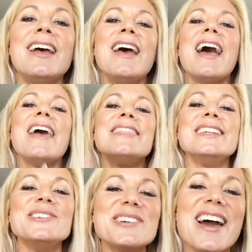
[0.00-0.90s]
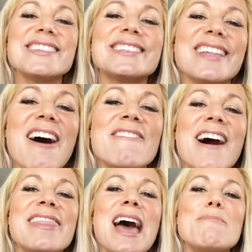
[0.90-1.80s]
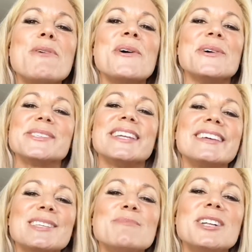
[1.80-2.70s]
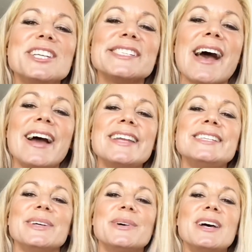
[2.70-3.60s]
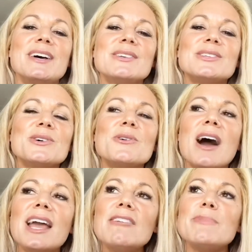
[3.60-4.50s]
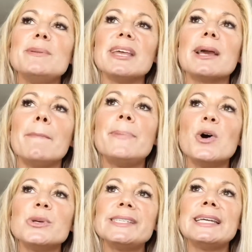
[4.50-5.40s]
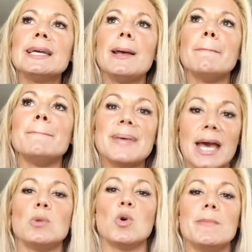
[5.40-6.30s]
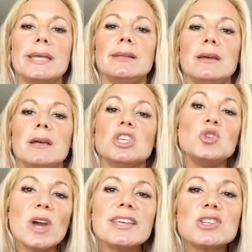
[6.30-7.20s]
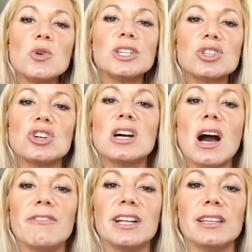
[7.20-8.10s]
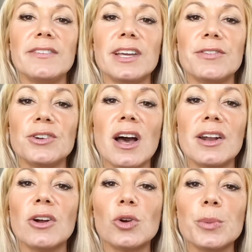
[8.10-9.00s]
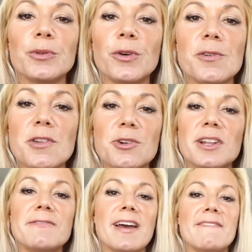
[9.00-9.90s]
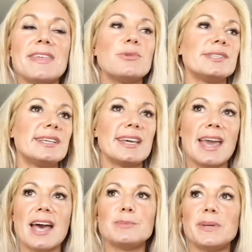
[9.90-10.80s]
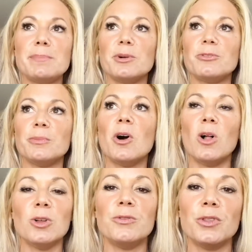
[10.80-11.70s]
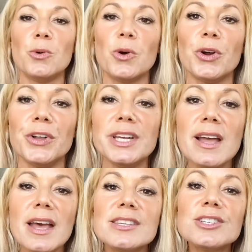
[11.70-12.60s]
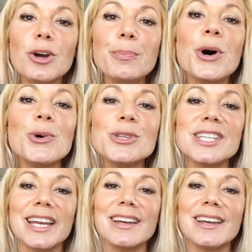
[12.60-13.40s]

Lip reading: And then you guys love on that post, like as much as I do. So I have been like a posting mad woman. You guys go into Strong Confident Living if you're not in our group of over 35,000 kick-ass people from all over the world. Start posting.